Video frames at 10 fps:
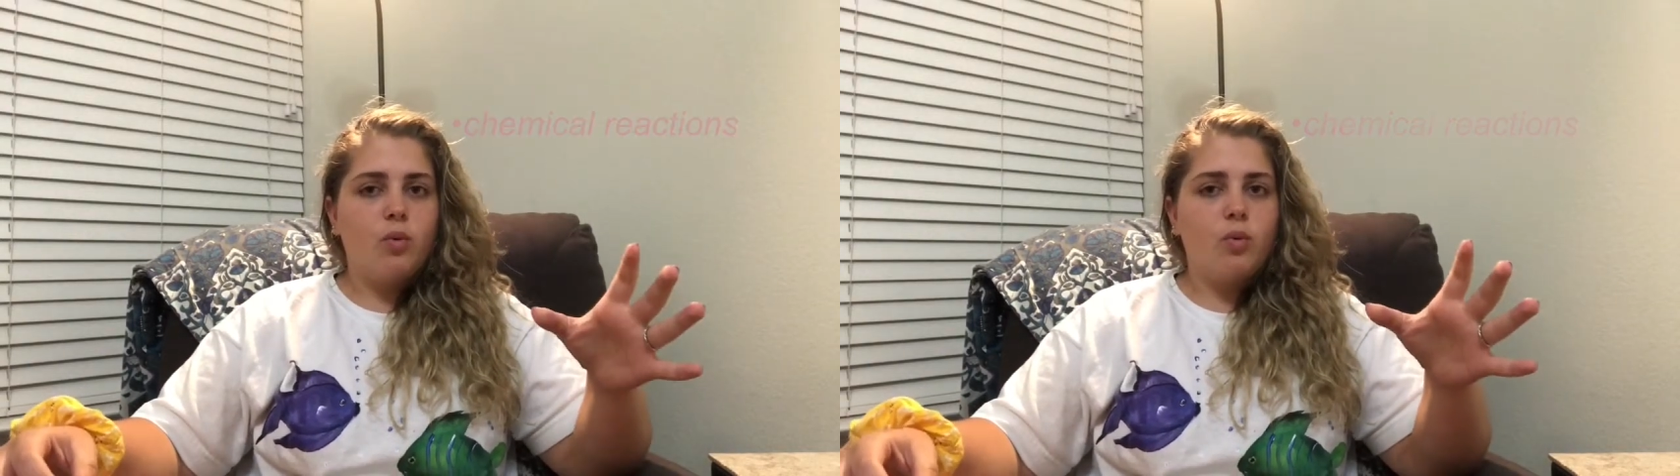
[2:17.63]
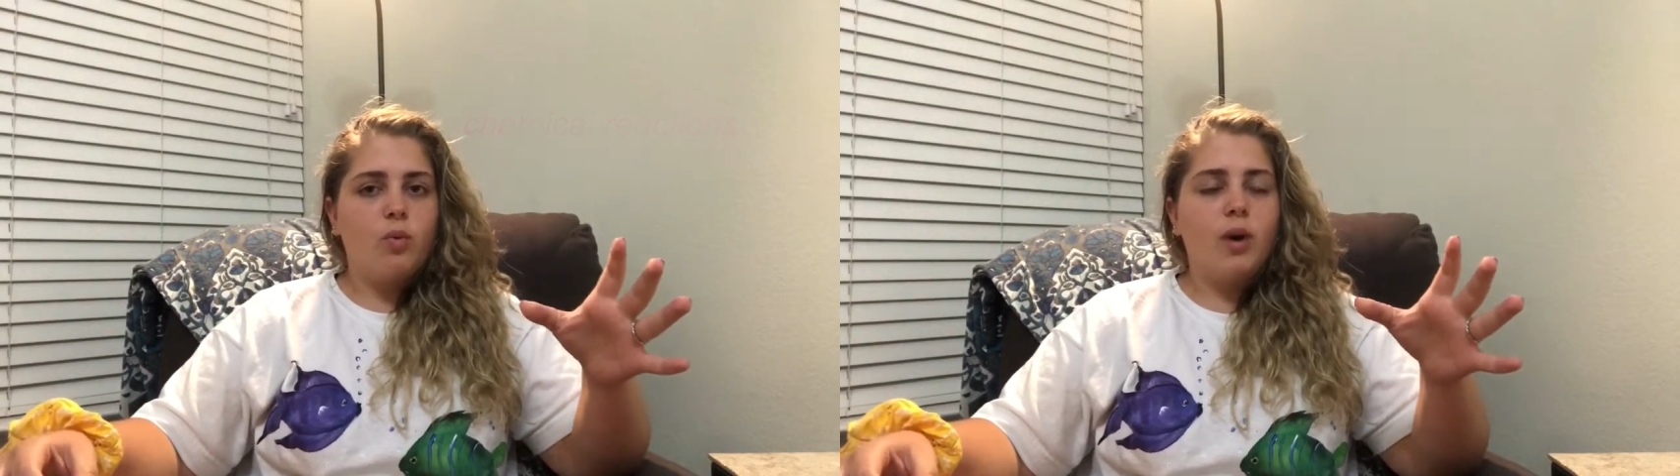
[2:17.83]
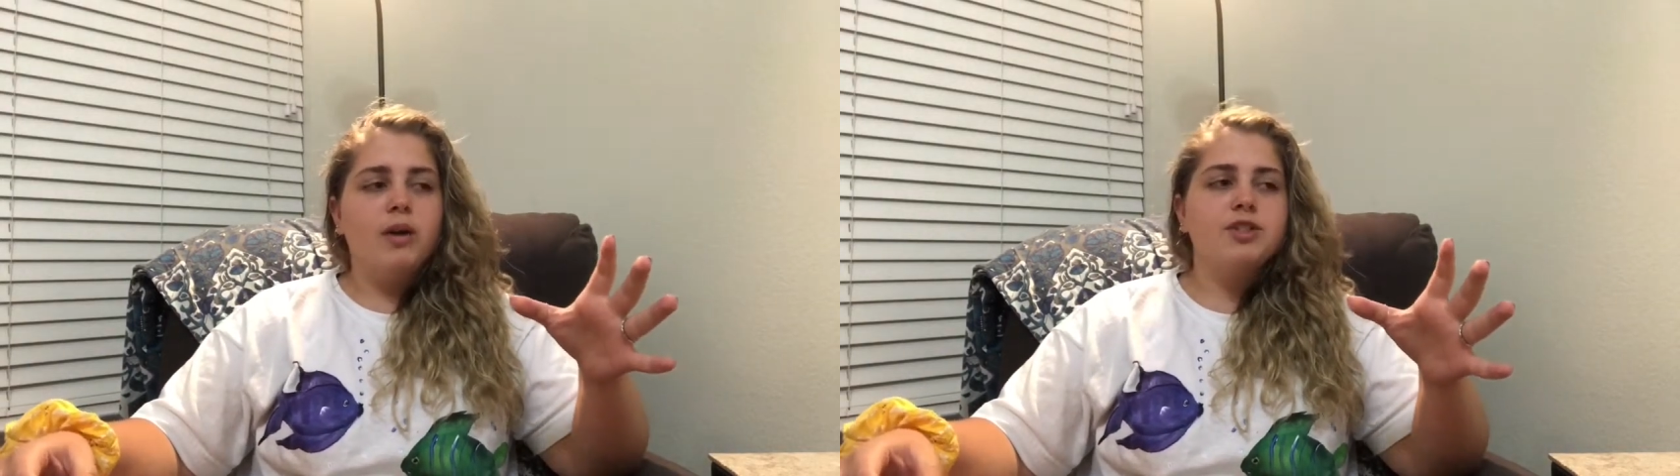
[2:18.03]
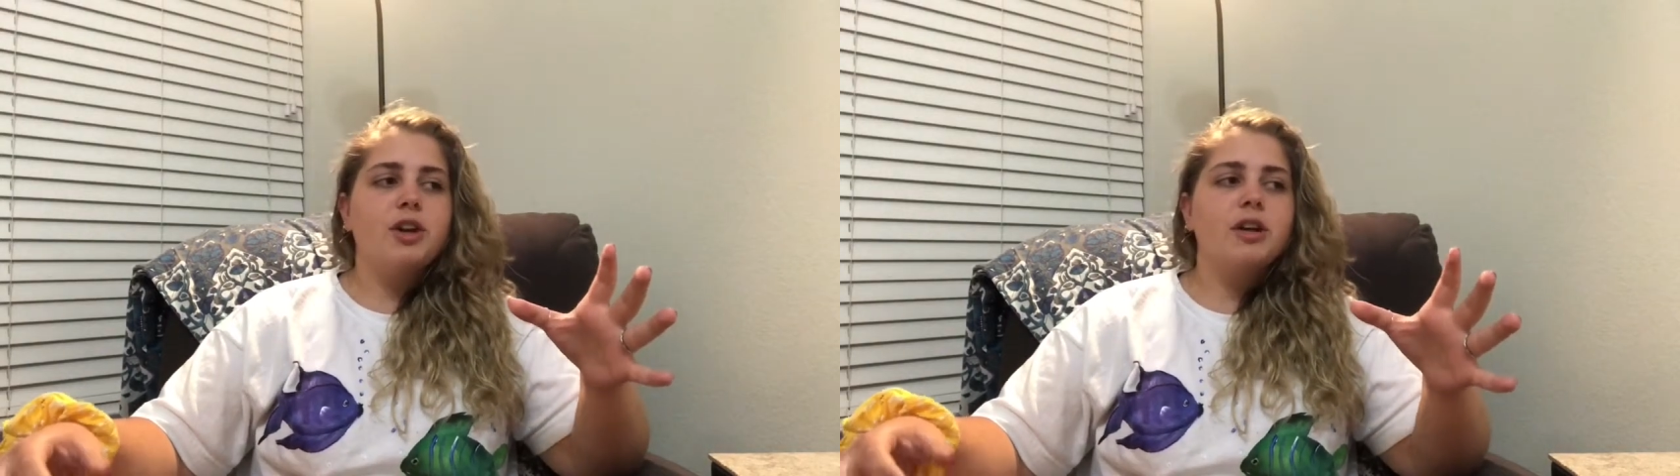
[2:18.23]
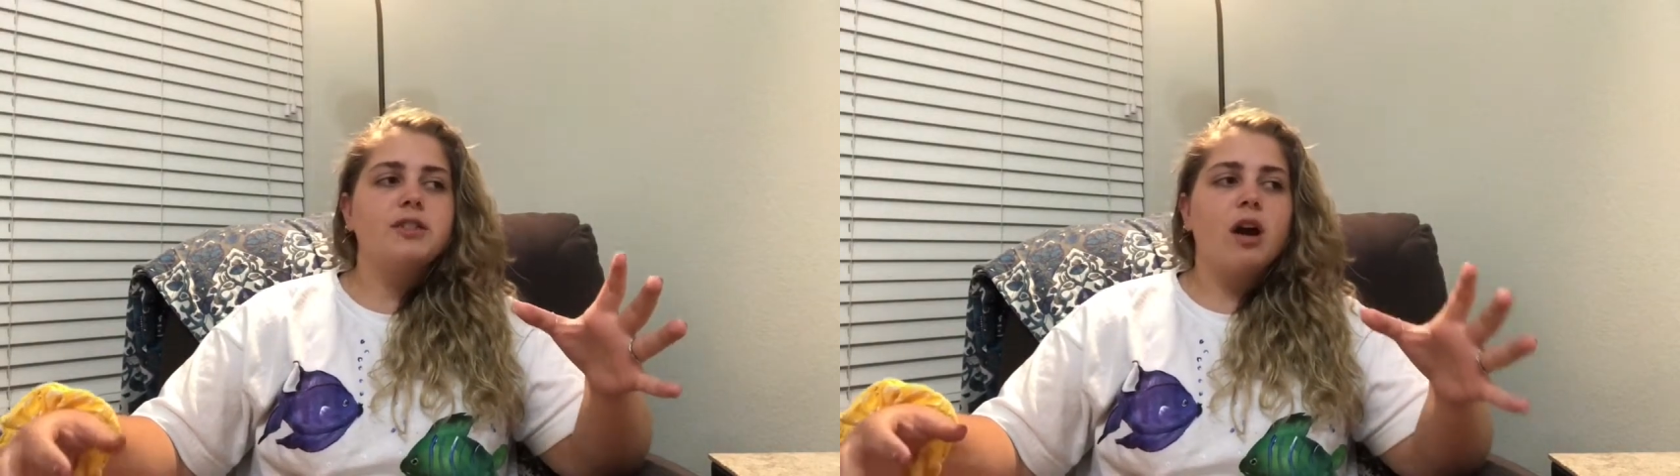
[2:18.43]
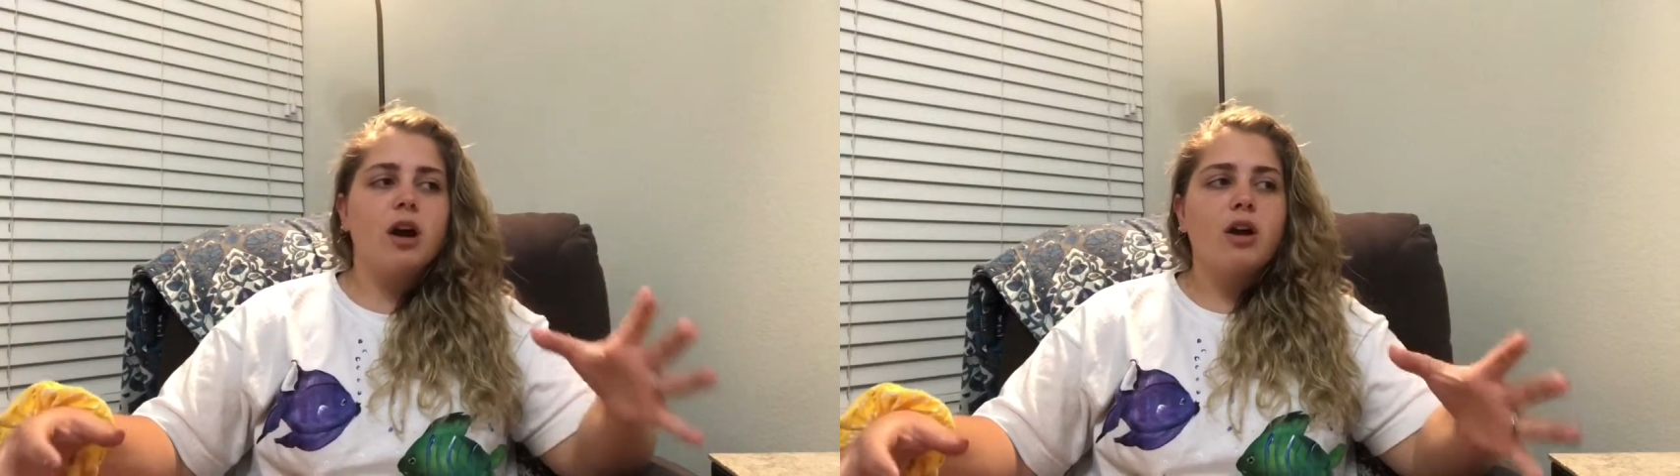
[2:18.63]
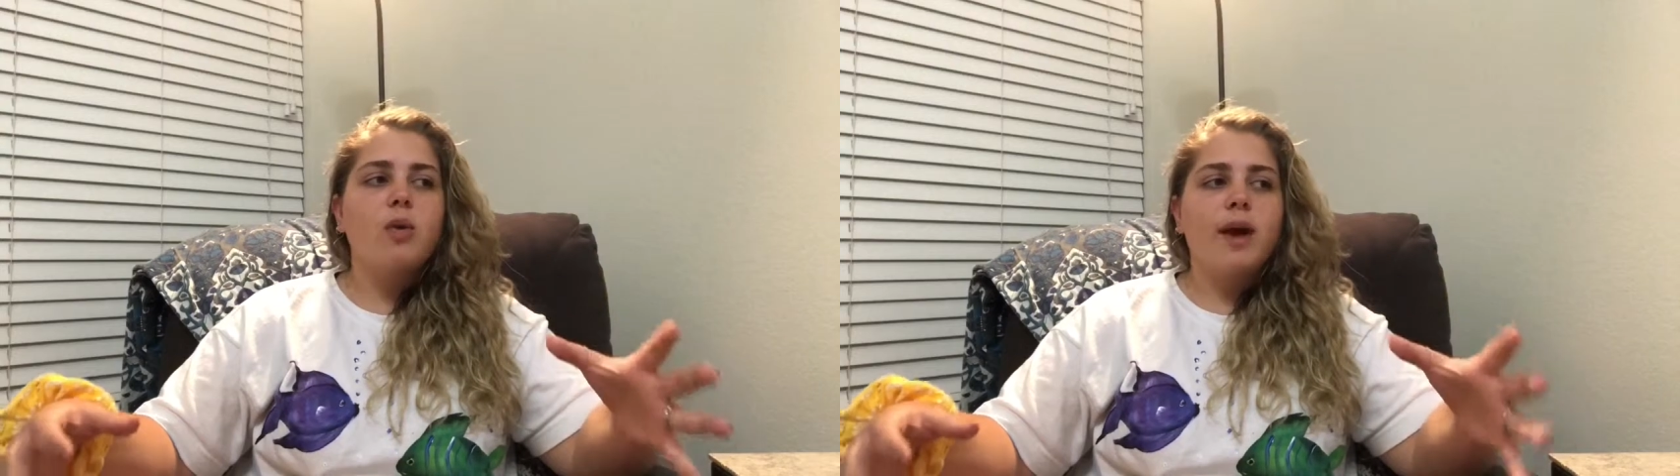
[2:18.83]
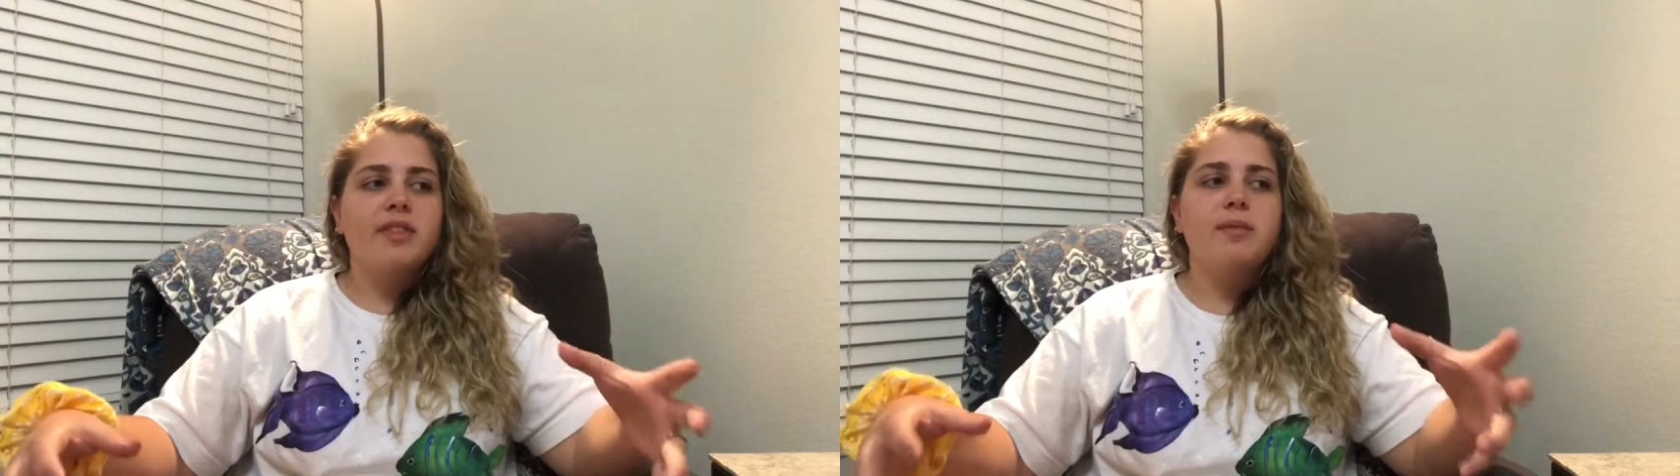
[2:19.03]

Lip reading: While sharks aren't quite